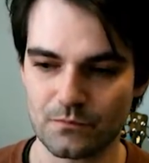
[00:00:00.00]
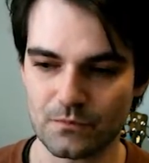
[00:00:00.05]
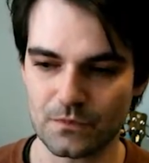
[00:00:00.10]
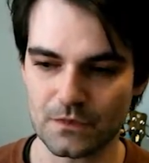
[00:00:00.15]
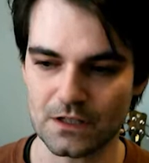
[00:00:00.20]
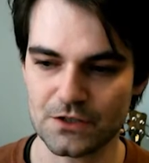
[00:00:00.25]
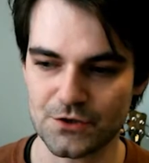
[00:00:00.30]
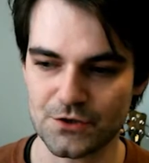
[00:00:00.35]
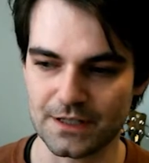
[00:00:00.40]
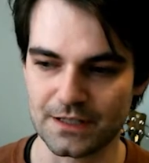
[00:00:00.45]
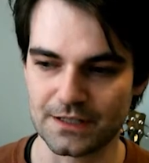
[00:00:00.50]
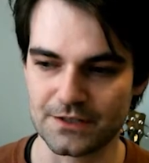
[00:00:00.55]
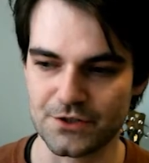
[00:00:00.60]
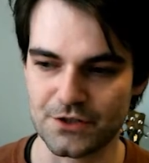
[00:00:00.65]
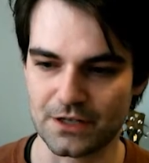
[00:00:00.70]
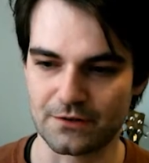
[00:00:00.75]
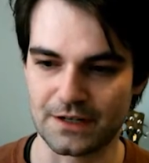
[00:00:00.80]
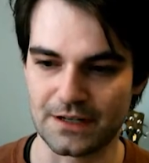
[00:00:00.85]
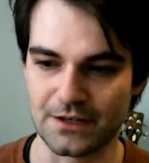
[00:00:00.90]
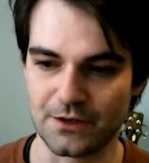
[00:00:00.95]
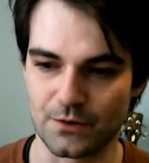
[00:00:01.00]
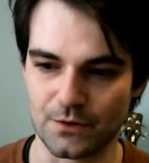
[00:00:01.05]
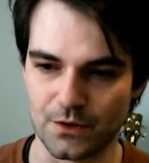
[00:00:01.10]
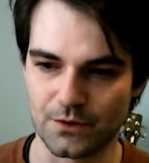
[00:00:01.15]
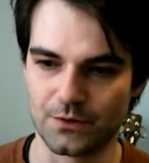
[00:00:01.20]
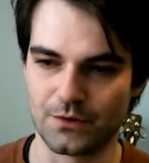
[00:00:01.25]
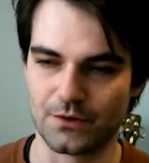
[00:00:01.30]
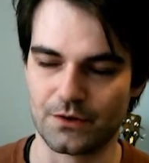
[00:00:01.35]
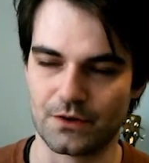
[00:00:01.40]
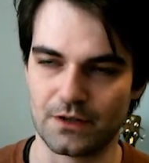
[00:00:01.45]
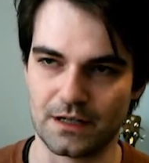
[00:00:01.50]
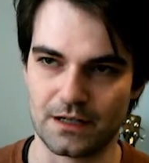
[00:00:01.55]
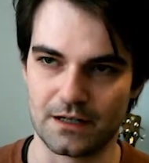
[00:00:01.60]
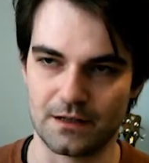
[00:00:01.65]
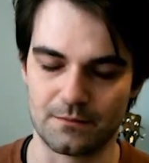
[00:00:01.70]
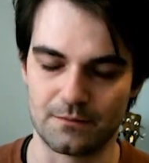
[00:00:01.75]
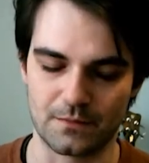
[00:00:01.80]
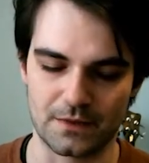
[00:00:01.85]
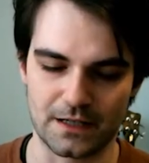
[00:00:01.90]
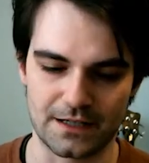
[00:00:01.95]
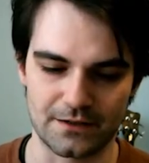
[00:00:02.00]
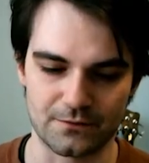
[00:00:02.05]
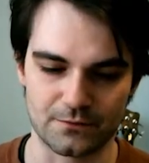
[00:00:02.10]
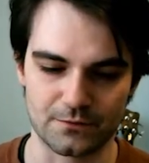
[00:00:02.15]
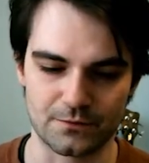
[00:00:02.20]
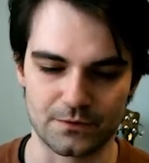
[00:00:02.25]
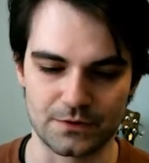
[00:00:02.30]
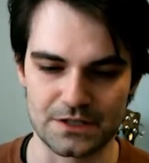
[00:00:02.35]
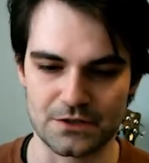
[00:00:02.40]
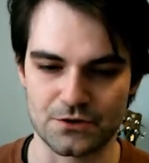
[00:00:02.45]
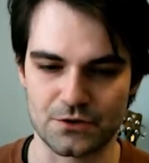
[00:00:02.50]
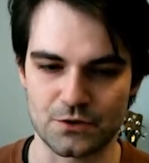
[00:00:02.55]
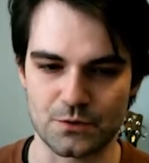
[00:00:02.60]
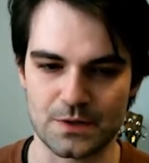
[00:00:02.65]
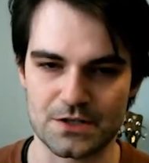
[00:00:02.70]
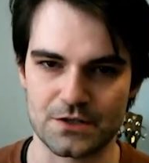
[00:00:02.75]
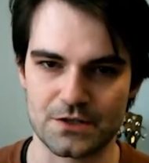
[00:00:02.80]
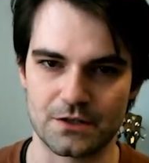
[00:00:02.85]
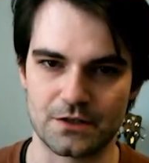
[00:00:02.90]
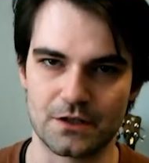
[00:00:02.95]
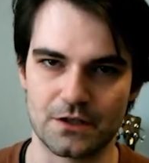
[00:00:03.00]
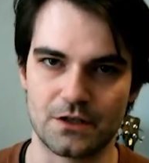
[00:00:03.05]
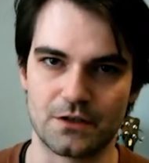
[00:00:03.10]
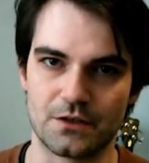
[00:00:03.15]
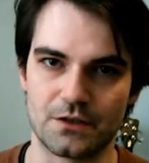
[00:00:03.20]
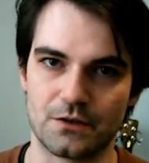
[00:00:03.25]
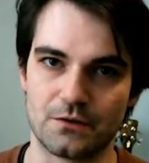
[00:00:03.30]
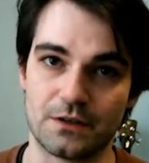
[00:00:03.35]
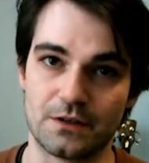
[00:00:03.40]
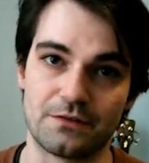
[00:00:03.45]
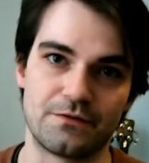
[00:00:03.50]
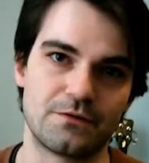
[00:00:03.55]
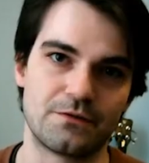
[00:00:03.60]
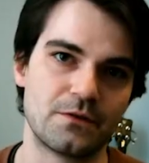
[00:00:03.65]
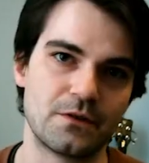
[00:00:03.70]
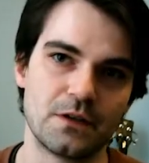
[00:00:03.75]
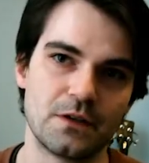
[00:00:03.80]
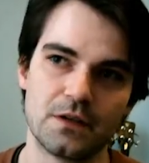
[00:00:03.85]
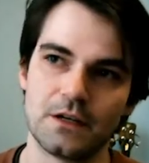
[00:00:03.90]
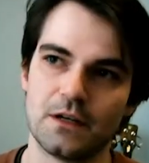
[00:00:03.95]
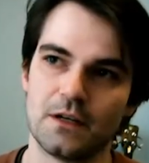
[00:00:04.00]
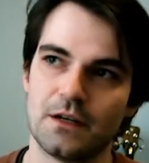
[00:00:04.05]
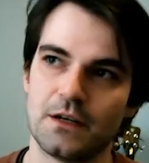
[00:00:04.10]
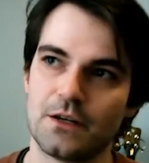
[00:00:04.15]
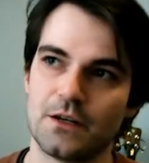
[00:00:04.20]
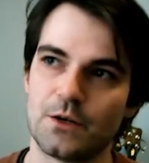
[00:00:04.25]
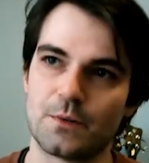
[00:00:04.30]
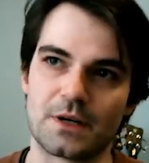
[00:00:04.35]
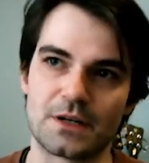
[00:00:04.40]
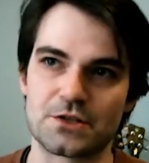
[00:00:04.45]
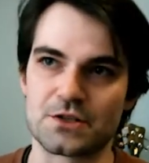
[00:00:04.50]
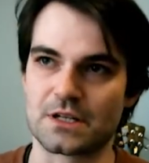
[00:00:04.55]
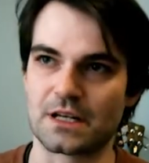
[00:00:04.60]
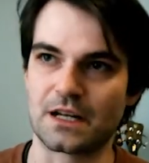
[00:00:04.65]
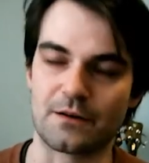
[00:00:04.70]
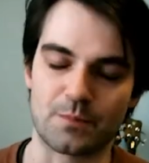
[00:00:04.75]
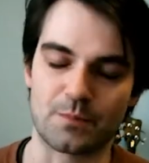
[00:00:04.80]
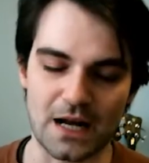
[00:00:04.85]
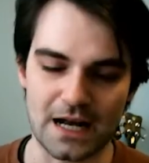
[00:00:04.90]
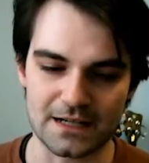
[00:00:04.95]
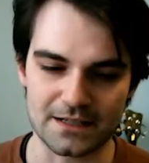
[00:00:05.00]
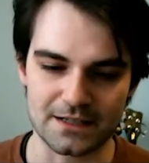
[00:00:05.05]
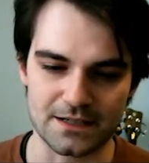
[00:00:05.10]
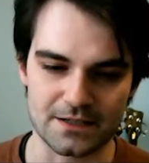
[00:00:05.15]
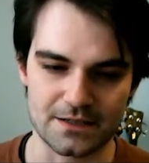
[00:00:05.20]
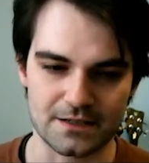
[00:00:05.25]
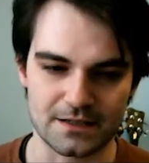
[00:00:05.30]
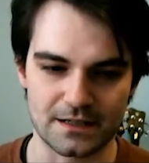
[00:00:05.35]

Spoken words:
try to generate your own kind of research question. Although if you want to just kind of practice,